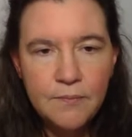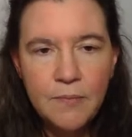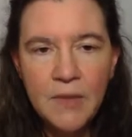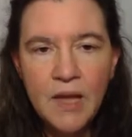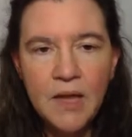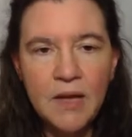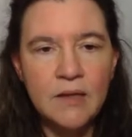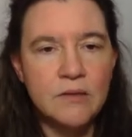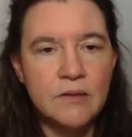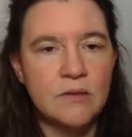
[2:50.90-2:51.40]

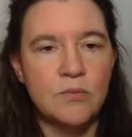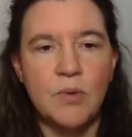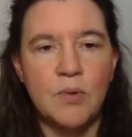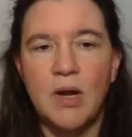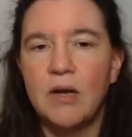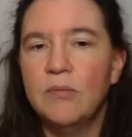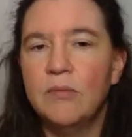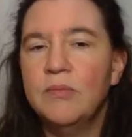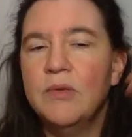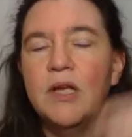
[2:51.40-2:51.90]
is,
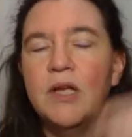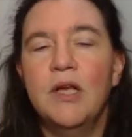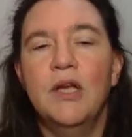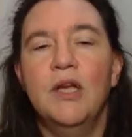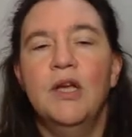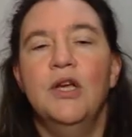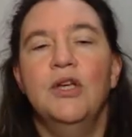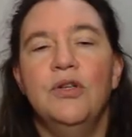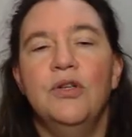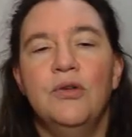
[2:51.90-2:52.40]
well,
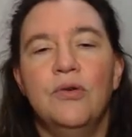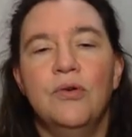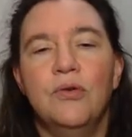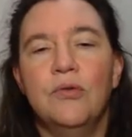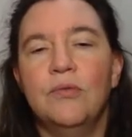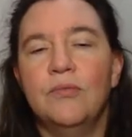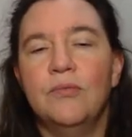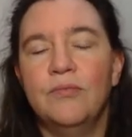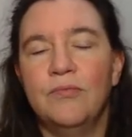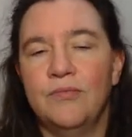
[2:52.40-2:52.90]

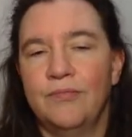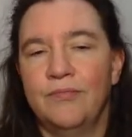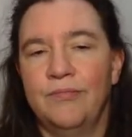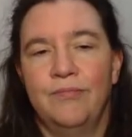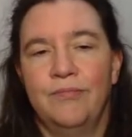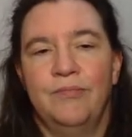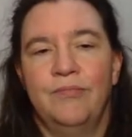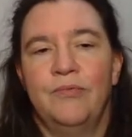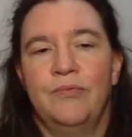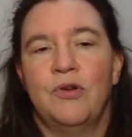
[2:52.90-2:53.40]
you
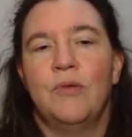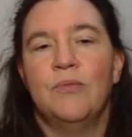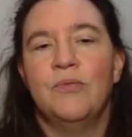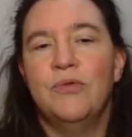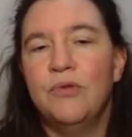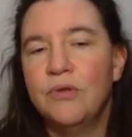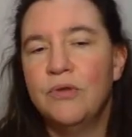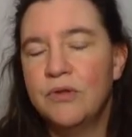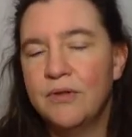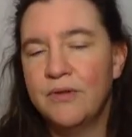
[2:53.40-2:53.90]

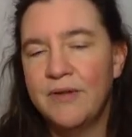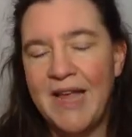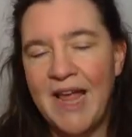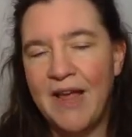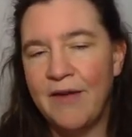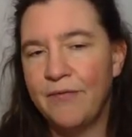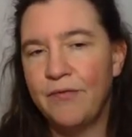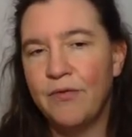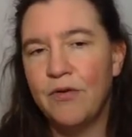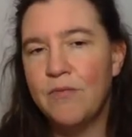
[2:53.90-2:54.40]
compute
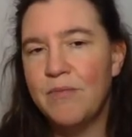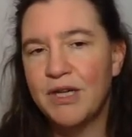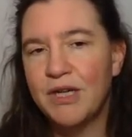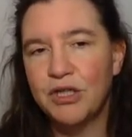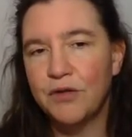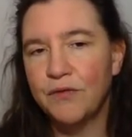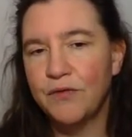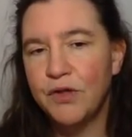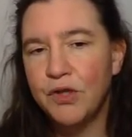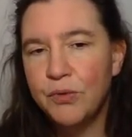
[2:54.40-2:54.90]
f for a bunch
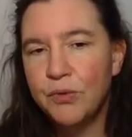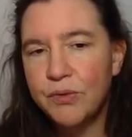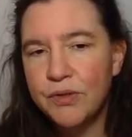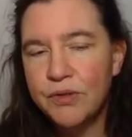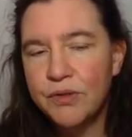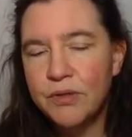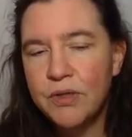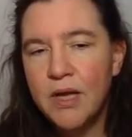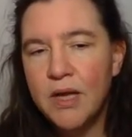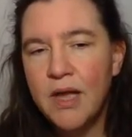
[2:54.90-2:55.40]
of
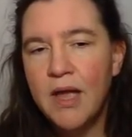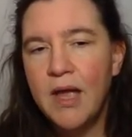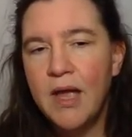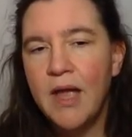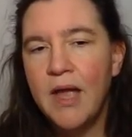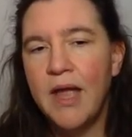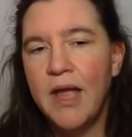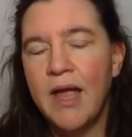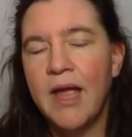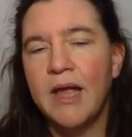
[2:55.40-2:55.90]
u's
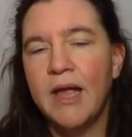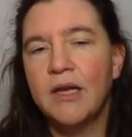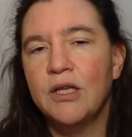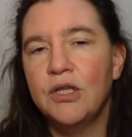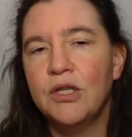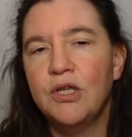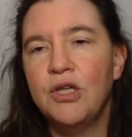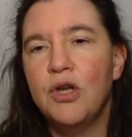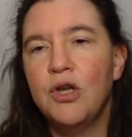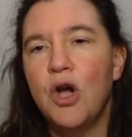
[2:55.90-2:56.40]
and
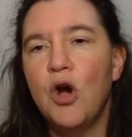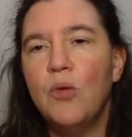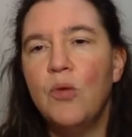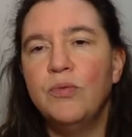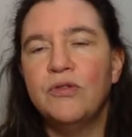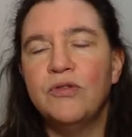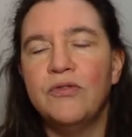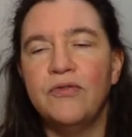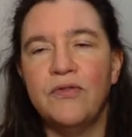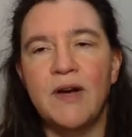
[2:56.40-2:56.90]
you hope
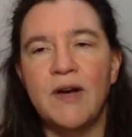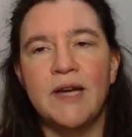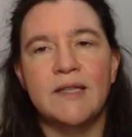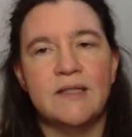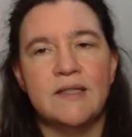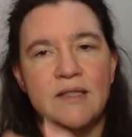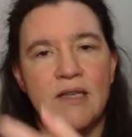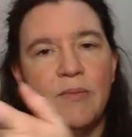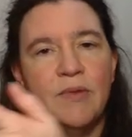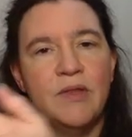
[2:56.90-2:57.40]
to find
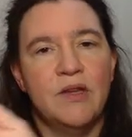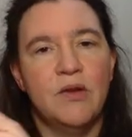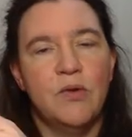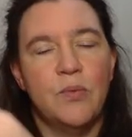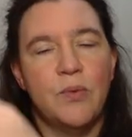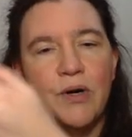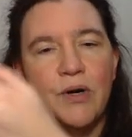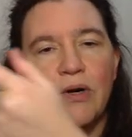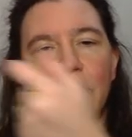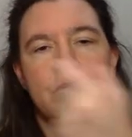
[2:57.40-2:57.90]
something
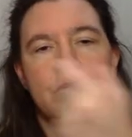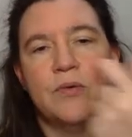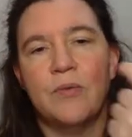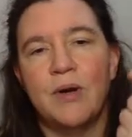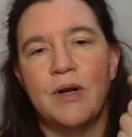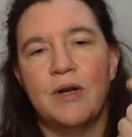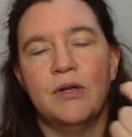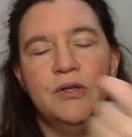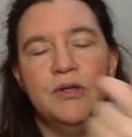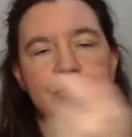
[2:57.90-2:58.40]
where,
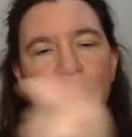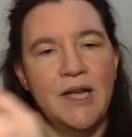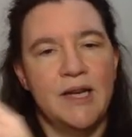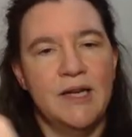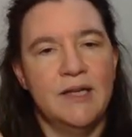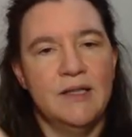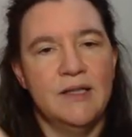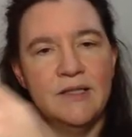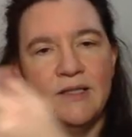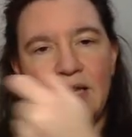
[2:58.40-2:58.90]
well, you're
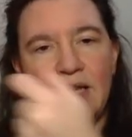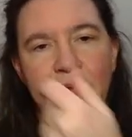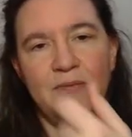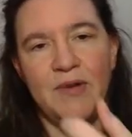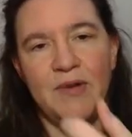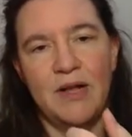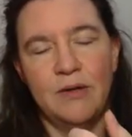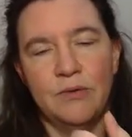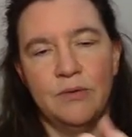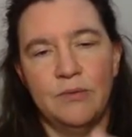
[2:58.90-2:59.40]
getting the same
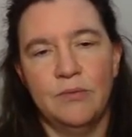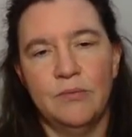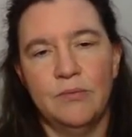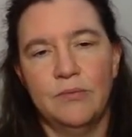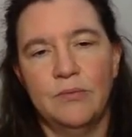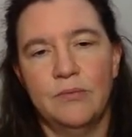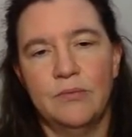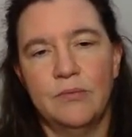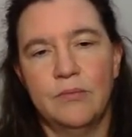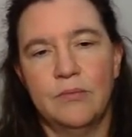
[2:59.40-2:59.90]
value.
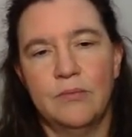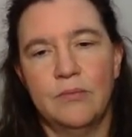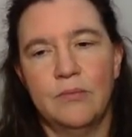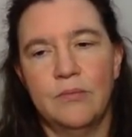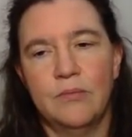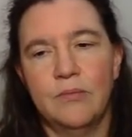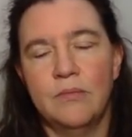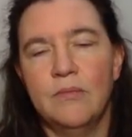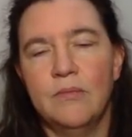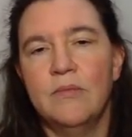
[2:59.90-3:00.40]

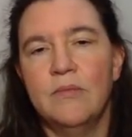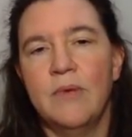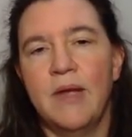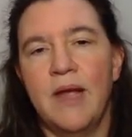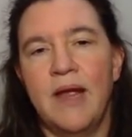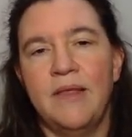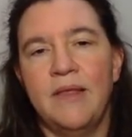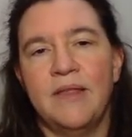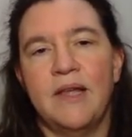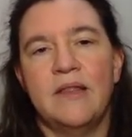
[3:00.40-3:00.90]

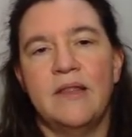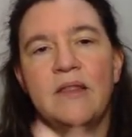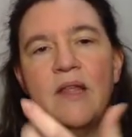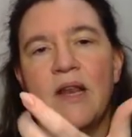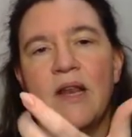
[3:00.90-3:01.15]
And then the